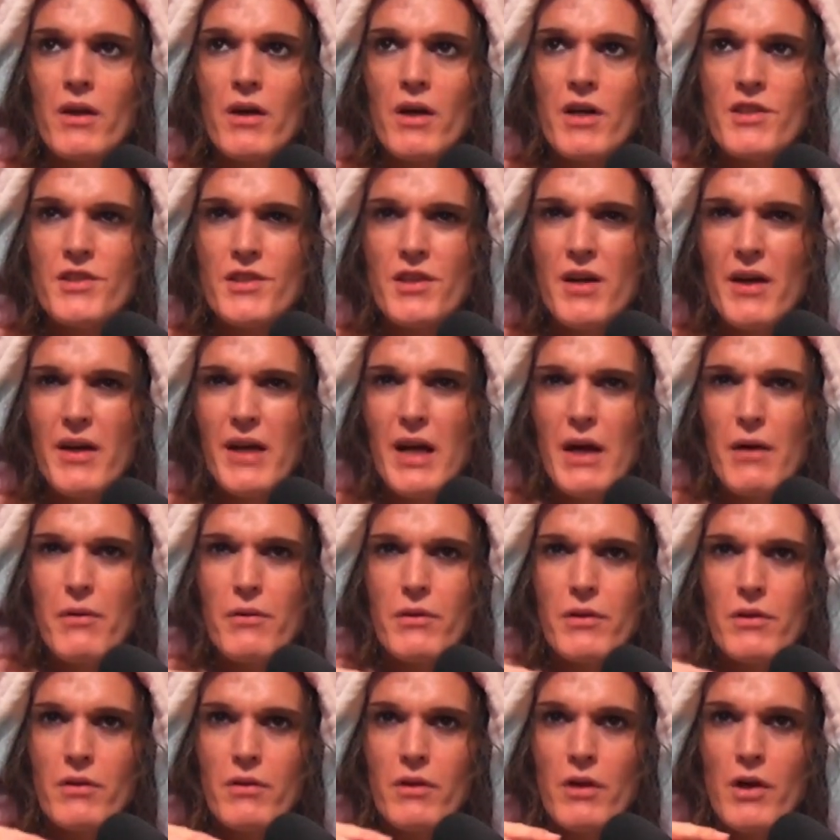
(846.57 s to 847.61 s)
I started out.
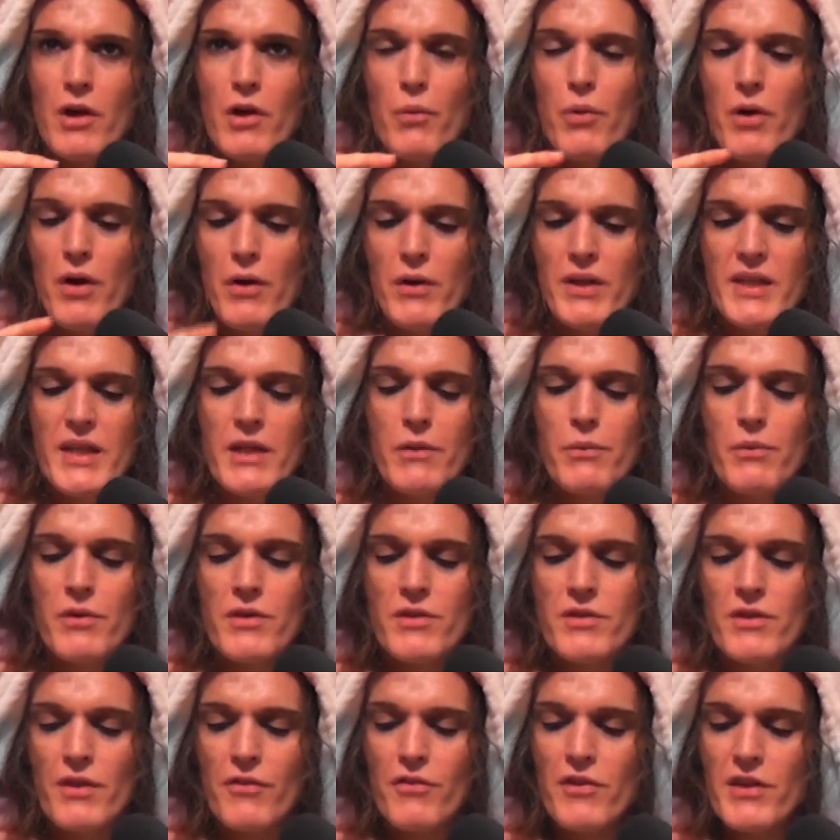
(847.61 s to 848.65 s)
What I did
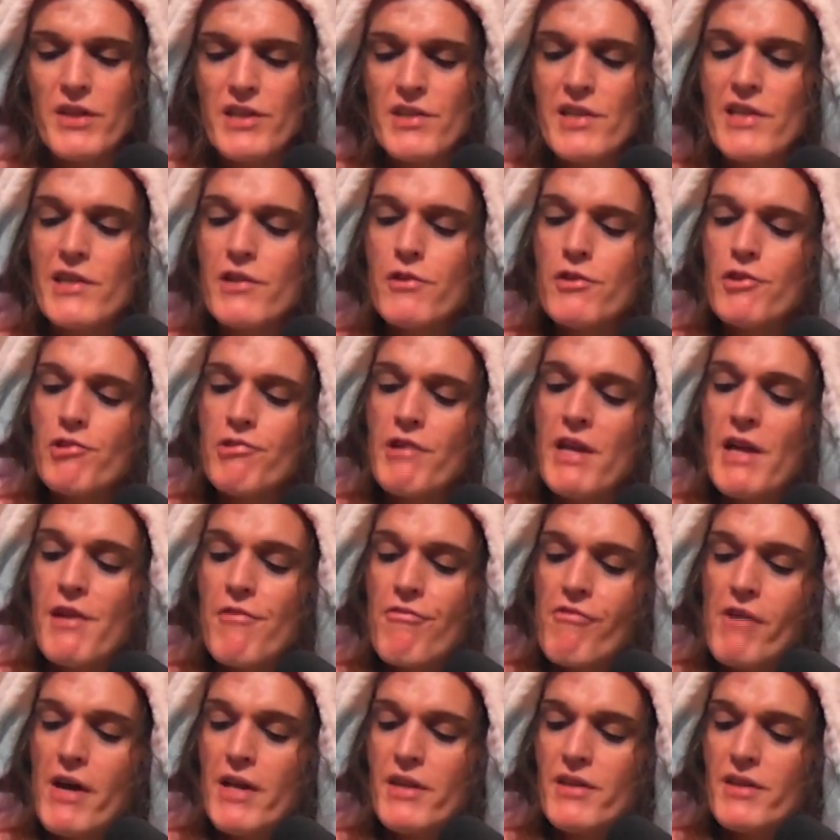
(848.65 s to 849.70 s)
was, I've got this little tree
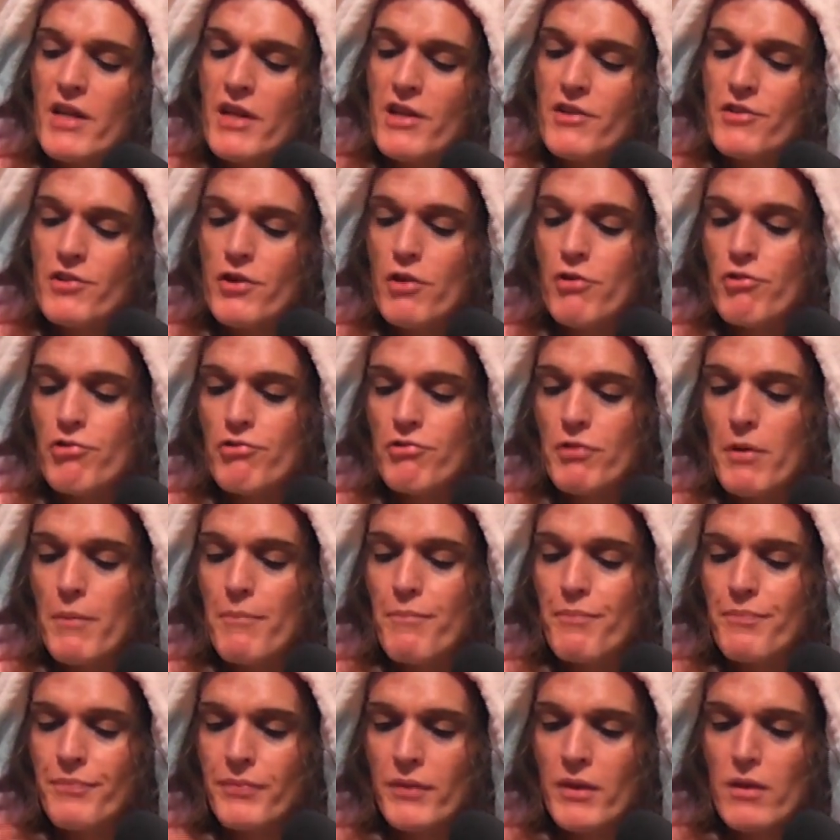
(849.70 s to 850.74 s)
friend at Saltram.